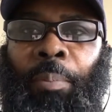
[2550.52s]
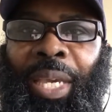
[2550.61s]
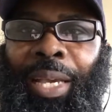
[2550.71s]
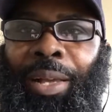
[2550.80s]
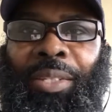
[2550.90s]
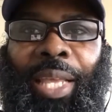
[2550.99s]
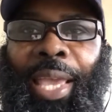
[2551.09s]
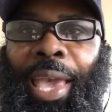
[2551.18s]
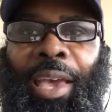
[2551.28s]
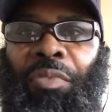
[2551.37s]
because they
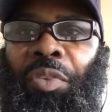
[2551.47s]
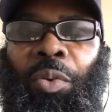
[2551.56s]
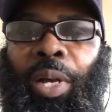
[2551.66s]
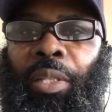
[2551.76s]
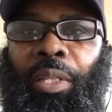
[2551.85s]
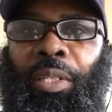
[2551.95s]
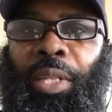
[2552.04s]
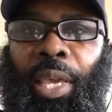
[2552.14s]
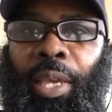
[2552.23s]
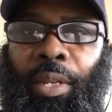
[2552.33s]
have no
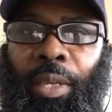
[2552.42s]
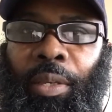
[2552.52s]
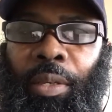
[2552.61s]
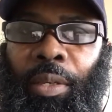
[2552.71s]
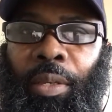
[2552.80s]
understanding